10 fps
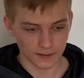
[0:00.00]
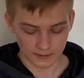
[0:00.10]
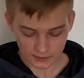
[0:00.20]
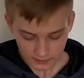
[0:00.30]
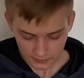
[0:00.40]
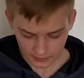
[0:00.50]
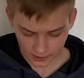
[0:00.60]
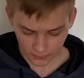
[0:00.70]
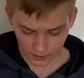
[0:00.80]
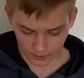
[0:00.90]
it's going to allow
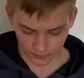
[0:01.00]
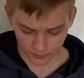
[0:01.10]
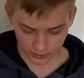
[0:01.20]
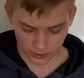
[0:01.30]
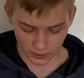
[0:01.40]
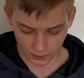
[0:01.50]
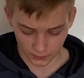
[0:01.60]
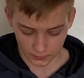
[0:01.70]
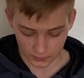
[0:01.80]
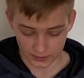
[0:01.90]
people to
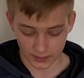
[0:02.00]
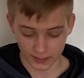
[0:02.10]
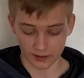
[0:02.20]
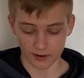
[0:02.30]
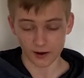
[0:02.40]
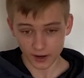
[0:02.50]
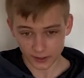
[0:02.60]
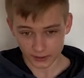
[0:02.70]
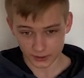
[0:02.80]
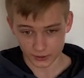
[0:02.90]
use an
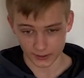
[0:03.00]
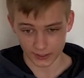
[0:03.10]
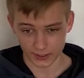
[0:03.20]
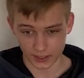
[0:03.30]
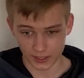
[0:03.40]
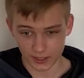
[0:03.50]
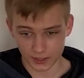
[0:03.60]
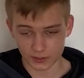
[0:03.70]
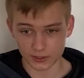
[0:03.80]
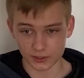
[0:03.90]
Octree
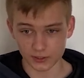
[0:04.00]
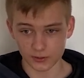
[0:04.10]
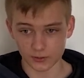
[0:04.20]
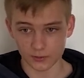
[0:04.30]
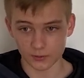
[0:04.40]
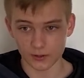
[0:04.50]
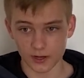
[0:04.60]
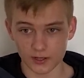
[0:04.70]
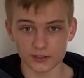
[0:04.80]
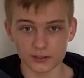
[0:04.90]
to
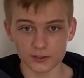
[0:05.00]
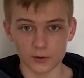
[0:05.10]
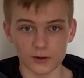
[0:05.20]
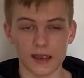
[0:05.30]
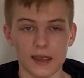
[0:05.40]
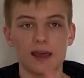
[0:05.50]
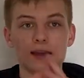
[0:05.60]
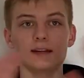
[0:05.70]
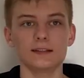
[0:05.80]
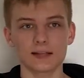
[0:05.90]
store
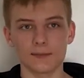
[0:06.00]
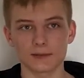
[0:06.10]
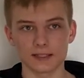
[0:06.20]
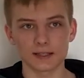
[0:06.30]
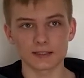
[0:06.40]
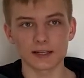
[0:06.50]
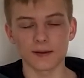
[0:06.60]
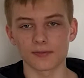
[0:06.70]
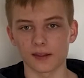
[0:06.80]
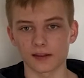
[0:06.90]
any type of data
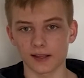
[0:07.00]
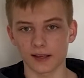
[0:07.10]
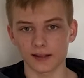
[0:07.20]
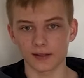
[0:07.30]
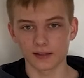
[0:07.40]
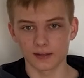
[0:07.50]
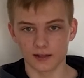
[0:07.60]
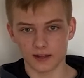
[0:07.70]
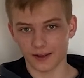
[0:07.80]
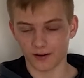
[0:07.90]
type they like
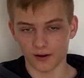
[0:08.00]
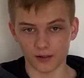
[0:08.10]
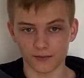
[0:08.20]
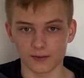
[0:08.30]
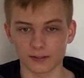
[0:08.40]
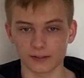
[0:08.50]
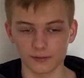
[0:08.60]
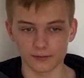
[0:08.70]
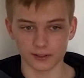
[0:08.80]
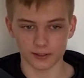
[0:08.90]
in all of the leaf
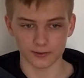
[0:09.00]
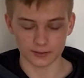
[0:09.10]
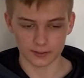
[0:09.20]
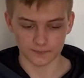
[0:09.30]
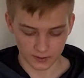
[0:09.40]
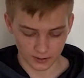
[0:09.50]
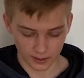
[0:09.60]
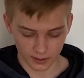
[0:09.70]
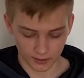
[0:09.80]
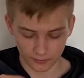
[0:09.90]
nodes
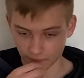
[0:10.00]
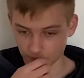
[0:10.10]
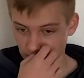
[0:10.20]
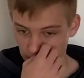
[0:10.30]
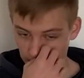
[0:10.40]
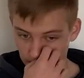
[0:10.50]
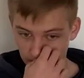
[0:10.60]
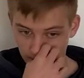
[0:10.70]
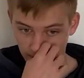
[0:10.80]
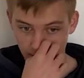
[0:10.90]
of
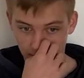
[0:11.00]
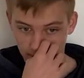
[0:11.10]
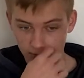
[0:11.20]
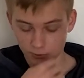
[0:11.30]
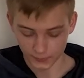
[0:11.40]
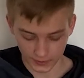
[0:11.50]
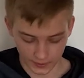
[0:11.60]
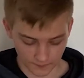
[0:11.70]
the tree.